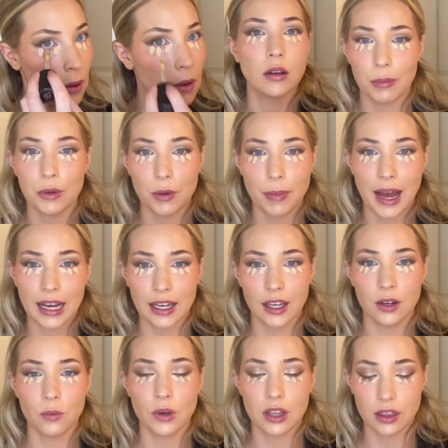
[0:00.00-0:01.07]
I'm gonna back in
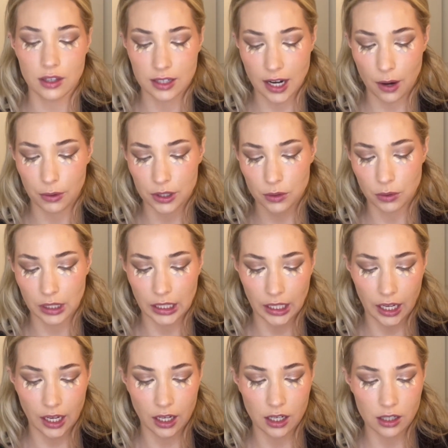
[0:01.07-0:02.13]
with the Tower
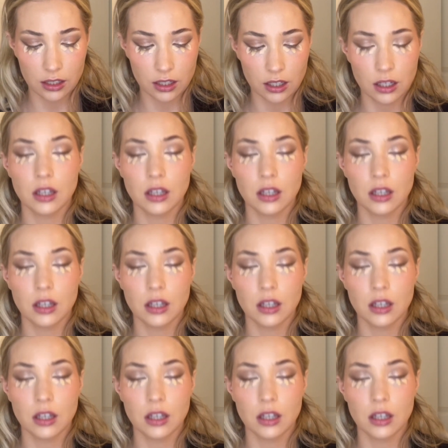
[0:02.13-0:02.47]
28.